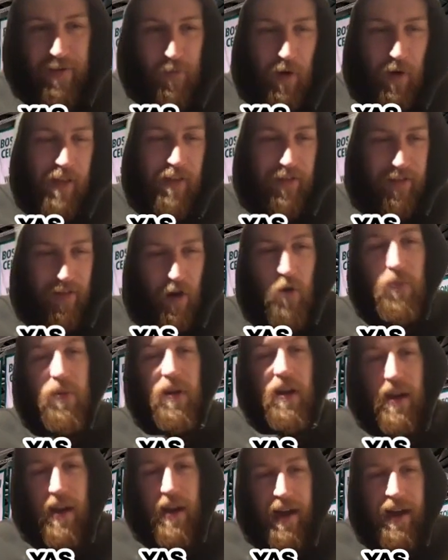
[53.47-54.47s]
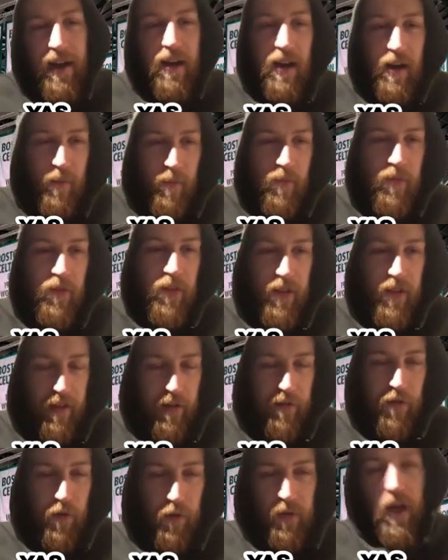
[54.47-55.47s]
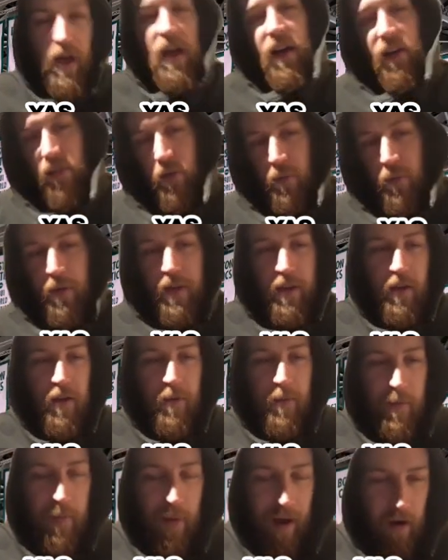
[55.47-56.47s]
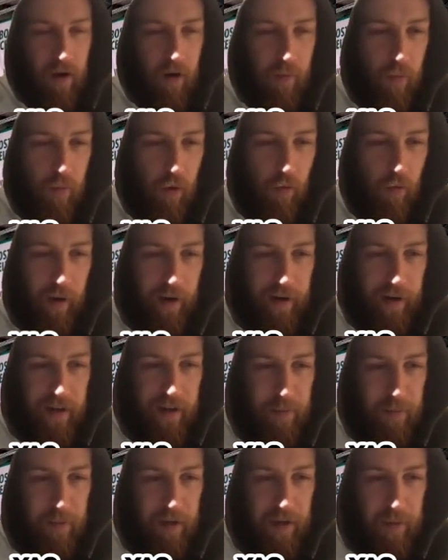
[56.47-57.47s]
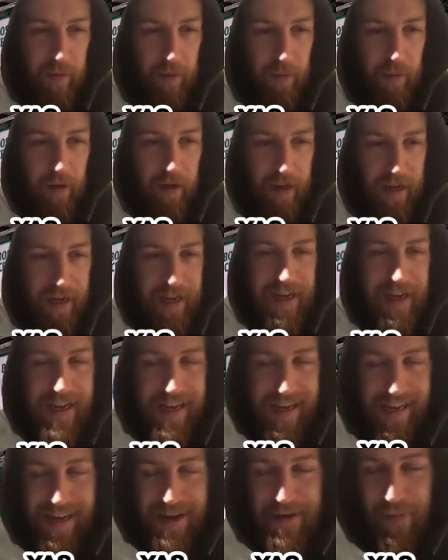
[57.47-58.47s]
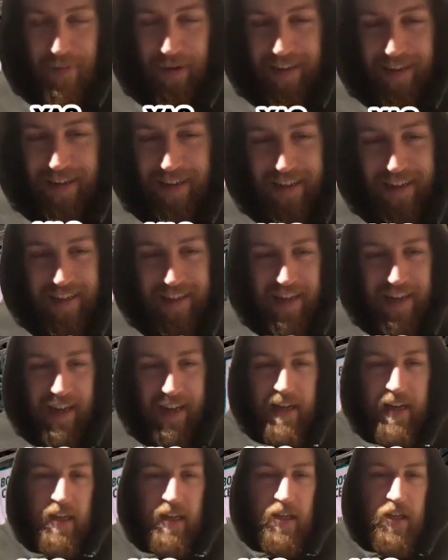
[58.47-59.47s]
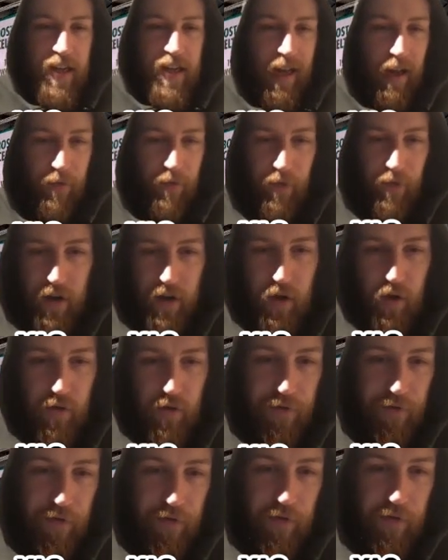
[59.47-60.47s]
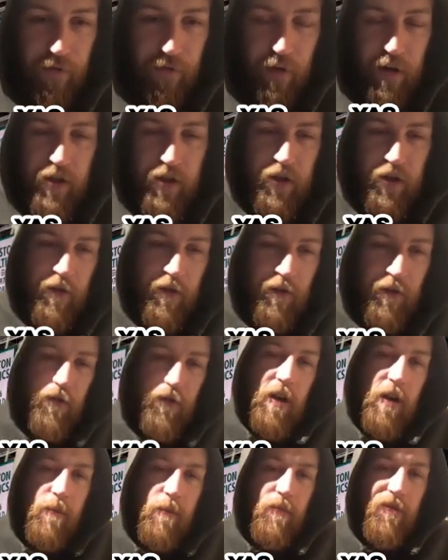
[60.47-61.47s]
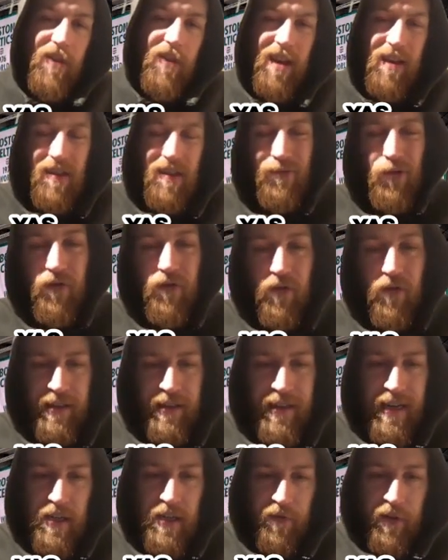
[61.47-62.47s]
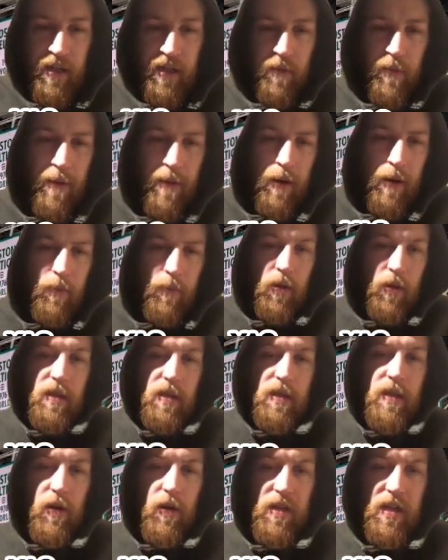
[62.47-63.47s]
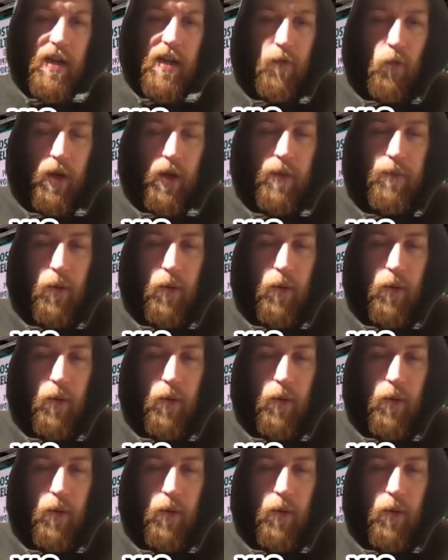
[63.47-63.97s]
once opening night comes and there's a few dunks, you'll be back on more regular, maybe. But yeah. And then Shaq, fresh off, saying some not very nice things about my Boston Celtics the other week, but